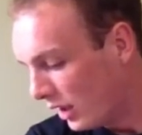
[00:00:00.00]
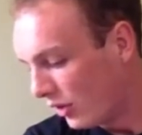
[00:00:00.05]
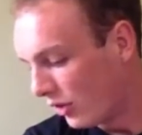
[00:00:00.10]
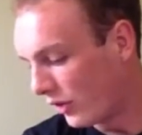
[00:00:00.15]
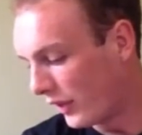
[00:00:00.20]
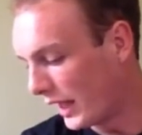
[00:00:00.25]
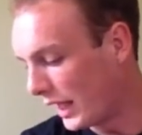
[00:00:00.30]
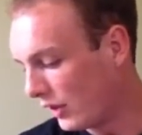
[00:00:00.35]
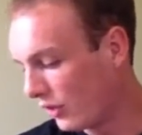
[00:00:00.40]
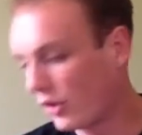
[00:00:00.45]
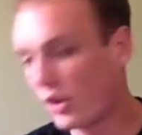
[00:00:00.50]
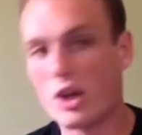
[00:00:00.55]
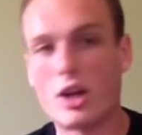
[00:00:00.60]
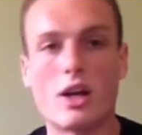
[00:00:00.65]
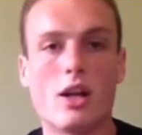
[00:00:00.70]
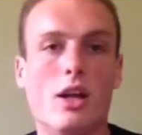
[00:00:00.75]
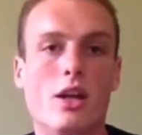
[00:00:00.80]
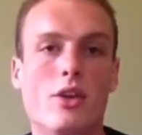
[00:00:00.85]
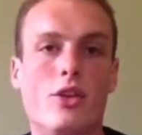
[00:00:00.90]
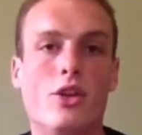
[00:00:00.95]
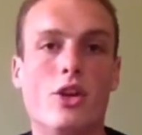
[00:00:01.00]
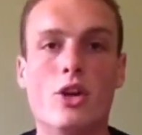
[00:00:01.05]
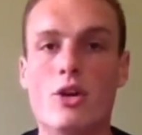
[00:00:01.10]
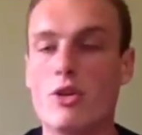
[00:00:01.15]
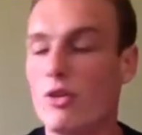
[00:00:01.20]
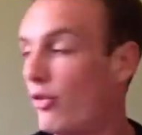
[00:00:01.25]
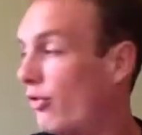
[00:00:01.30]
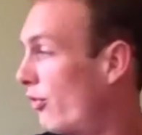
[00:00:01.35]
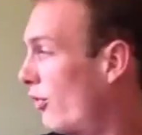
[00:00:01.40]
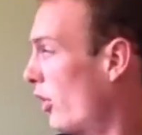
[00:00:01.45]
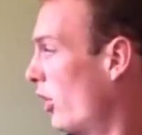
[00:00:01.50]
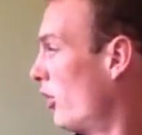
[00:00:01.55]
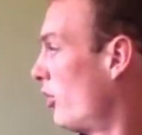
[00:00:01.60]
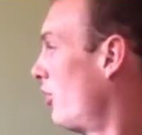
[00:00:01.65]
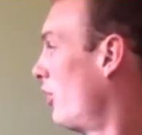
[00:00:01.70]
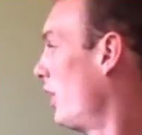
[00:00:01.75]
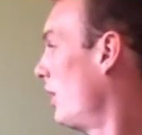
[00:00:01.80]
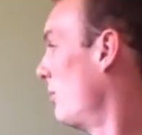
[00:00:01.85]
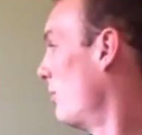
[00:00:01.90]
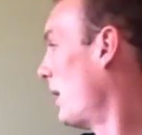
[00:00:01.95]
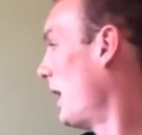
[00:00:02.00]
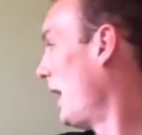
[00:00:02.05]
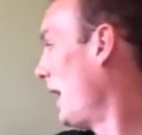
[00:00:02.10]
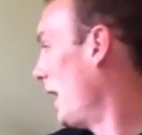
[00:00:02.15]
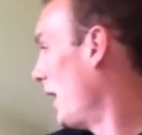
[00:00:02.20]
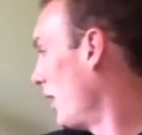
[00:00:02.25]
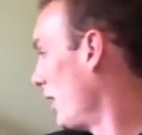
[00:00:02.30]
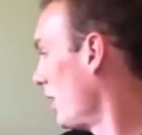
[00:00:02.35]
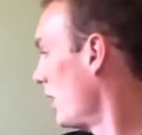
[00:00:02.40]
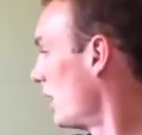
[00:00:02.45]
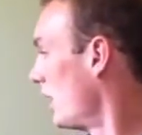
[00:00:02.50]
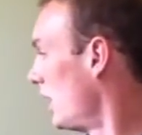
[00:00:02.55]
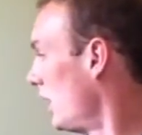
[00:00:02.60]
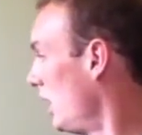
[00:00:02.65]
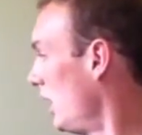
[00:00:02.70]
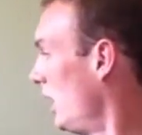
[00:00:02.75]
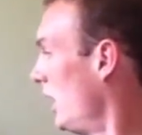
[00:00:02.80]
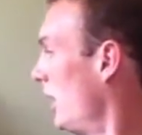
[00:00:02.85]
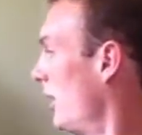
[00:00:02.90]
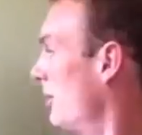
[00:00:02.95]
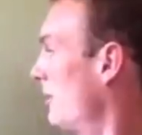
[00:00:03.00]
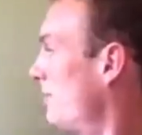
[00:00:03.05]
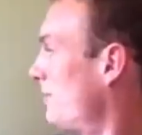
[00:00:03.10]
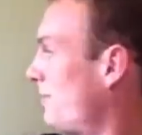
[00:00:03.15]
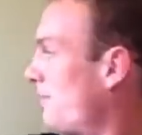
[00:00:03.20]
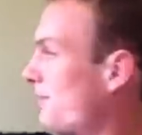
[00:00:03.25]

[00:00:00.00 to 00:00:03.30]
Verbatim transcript: So that's kind of the first set of my outer gear.